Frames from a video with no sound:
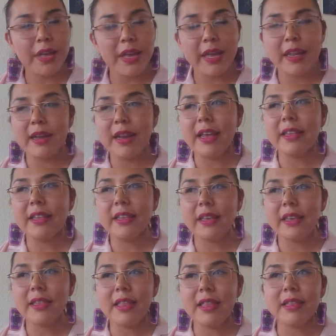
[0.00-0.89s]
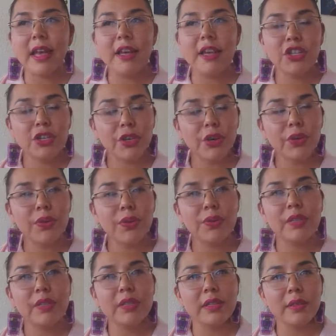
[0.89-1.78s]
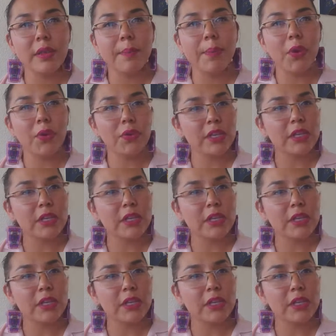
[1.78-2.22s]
And I think that shows both